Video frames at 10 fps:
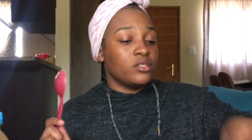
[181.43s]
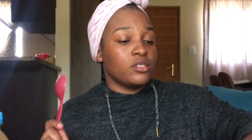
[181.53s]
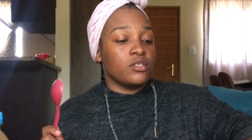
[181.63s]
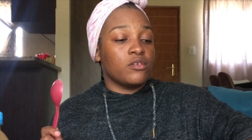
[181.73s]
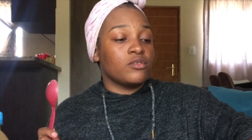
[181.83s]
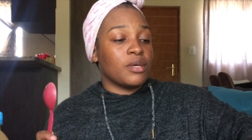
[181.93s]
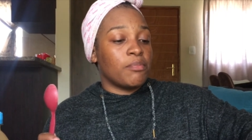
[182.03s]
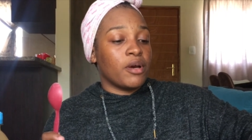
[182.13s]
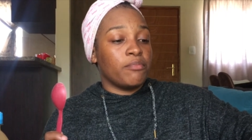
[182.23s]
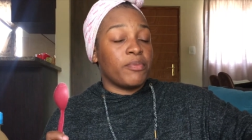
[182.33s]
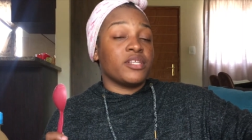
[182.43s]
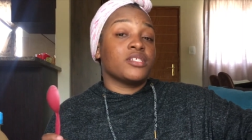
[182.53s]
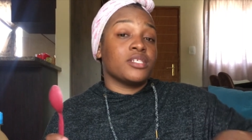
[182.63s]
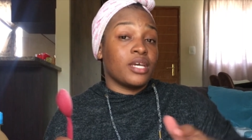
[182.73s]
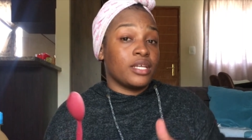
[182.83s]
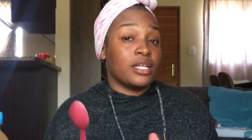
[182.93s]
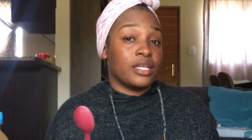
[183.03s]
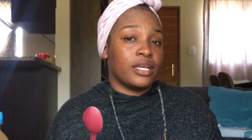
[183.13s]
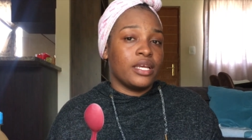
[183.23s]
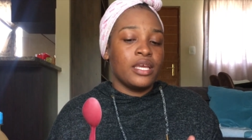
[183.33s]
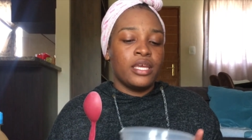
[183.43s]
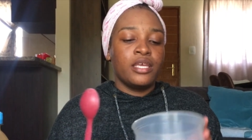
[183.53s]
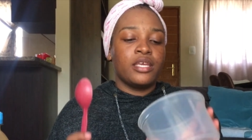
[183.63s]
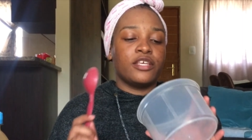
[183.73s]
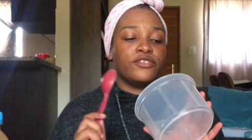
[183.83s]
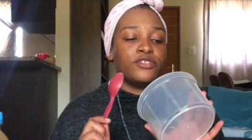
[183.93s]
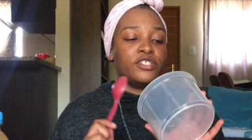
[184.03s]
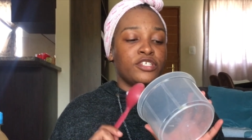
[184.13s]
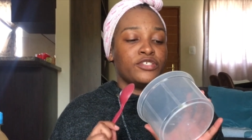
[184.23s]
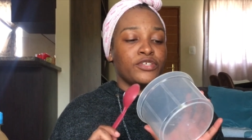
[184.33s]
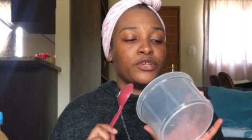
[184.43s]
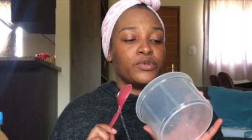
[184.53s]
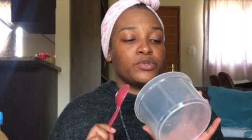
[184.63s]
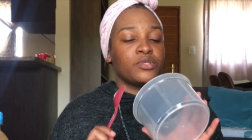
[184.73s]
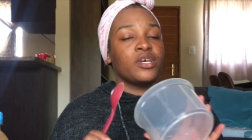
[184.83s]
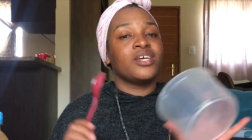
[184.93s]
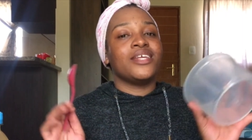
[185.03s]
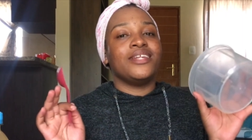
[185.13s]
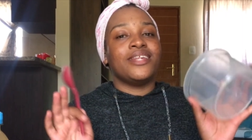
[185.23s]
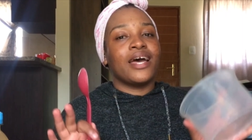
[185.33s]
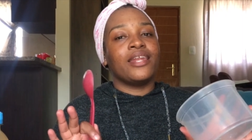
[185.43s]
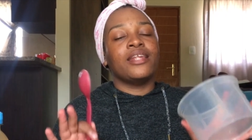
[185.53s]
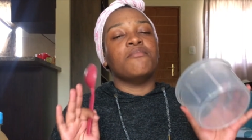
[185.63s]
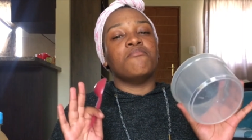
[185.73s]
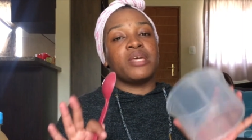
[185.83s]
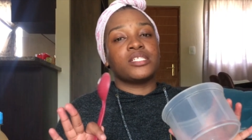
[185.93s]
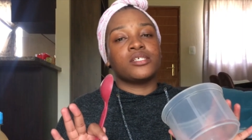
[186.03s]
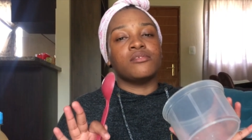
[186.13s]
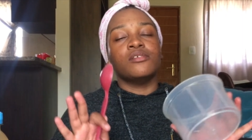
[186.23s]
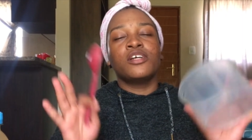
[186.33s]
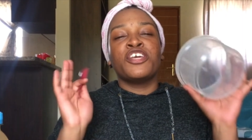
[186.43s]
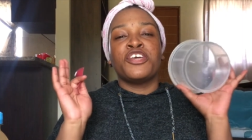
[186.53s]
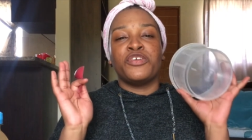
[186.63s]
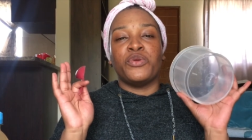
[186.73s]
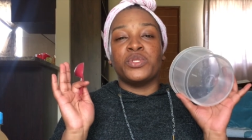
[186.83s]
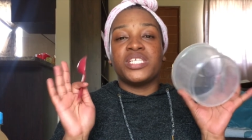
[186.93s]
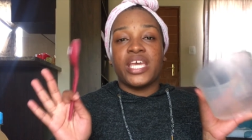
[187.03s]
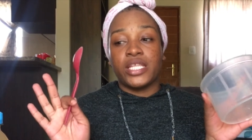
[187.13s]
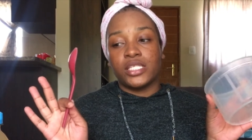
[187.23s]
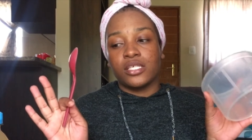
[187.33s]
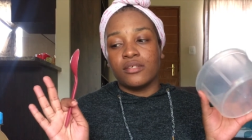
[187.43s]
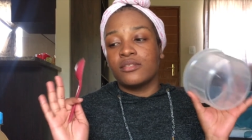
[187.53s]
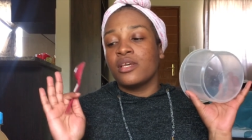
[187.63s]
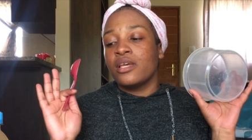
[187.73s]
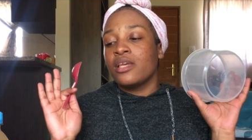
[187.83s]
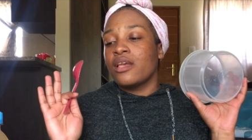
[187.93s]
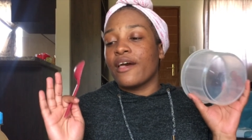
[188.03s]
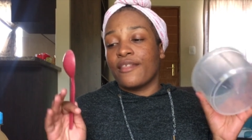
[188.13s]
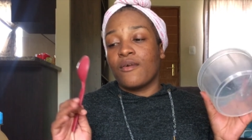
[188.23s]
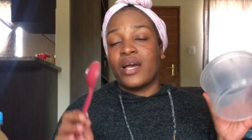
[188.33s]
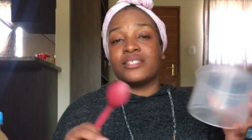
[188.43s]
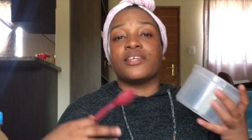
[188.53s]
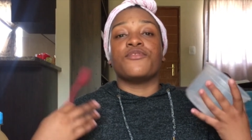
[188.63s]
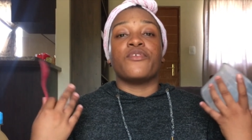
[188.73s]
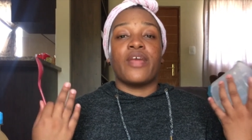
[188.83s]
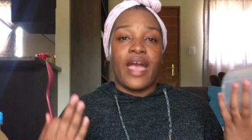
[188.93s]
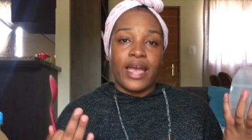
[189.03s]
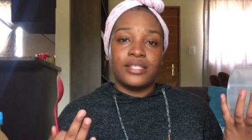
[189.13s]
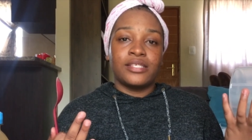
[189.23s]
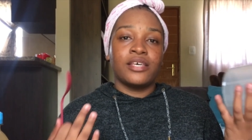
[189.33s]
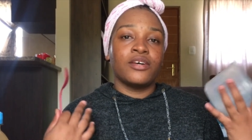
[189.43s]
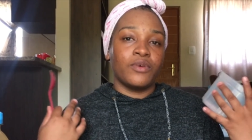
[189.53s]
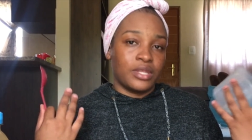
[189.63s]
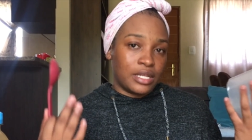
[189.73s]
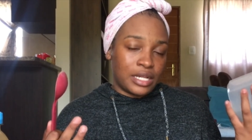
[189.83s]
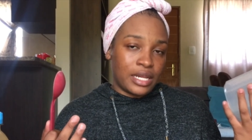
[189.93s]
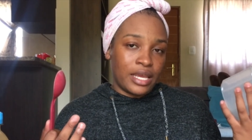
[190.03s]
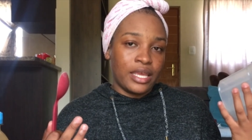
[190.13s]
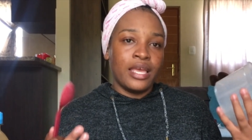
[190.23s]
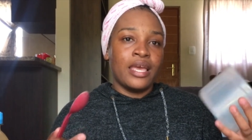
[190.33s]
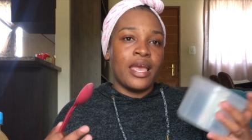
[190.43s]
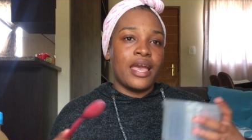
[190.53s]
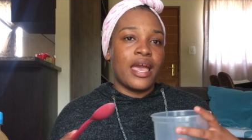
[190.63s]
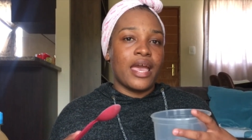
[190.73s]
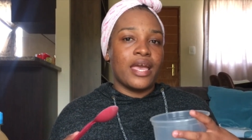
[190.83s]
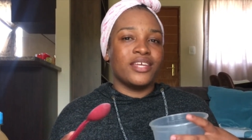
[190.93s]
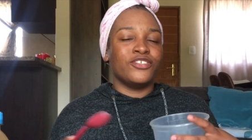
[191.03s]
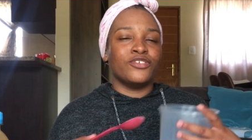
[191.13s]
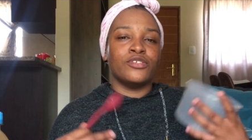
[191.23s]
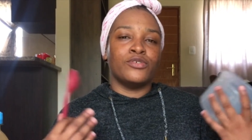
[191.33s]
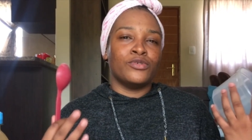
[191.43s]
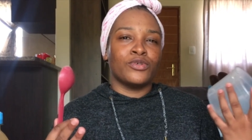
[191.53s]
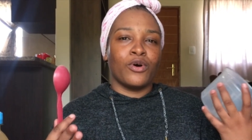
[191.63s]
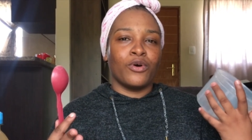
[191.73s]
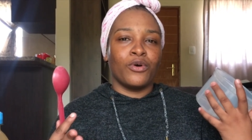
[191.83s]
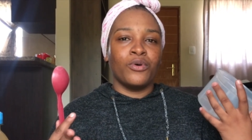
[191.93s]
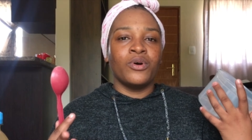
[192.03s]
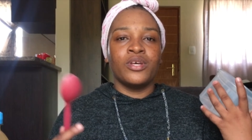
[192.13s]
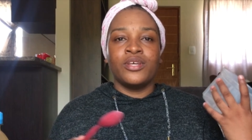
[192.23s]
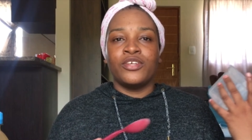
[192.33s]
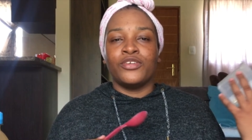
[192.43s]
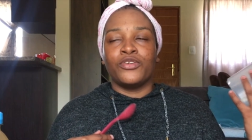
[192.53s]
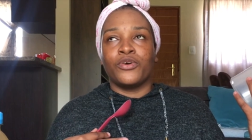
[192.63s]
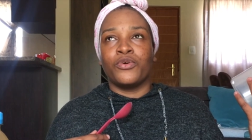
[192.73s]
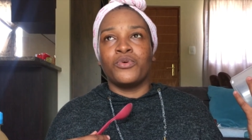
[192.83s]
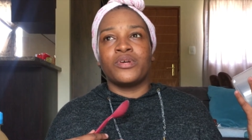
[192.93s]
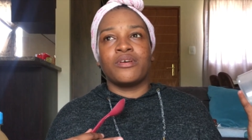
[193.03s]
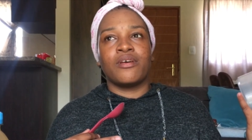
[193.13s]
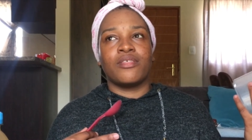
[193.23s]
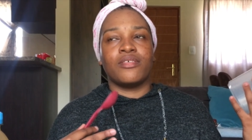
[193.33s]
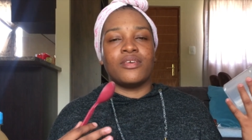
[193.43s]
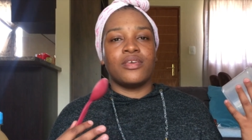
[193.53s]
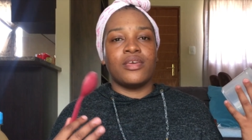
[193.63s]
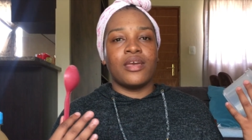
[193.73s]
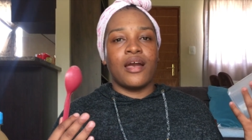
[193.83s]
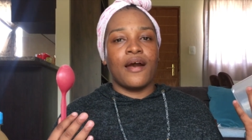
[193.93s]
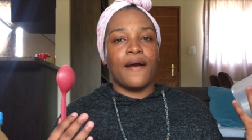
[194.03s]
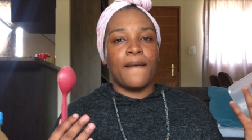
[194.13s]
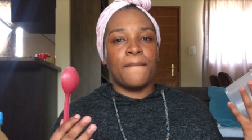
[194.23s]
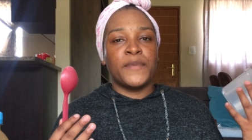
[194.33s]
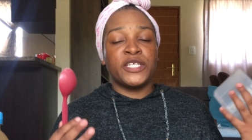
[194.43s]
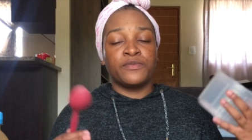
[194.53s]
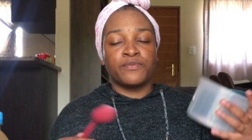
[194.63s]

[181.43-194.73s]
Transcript: to note about bentonite clay is you need to use non-metal utensils Otherwise, it reacts with the clay and you lose all, you know, the, um,